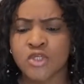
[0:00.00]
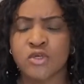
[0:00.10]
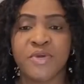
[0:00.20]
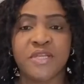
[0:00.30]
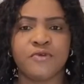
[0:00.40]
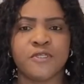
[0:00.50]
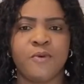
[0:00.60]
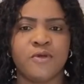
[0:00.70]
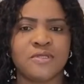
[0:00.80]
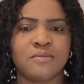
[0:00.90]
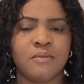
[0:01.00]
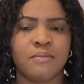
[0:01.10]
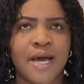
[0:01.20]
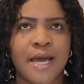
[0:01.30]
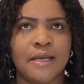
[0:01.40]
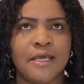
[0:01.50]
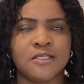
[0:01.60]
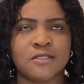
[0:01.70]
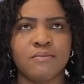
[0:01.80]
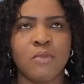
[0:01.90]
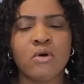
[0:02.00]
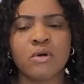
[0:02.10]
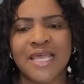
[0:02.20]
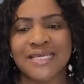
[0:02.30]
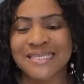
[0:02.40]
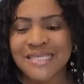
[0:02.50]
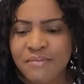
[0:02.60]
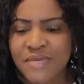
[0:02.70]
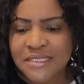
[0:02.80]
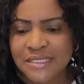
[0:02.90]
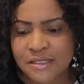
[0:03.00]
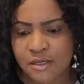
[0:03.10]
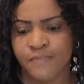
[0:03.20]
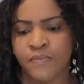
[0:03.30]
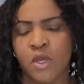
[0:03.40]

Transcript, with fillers: So being a responsible man is more or less limited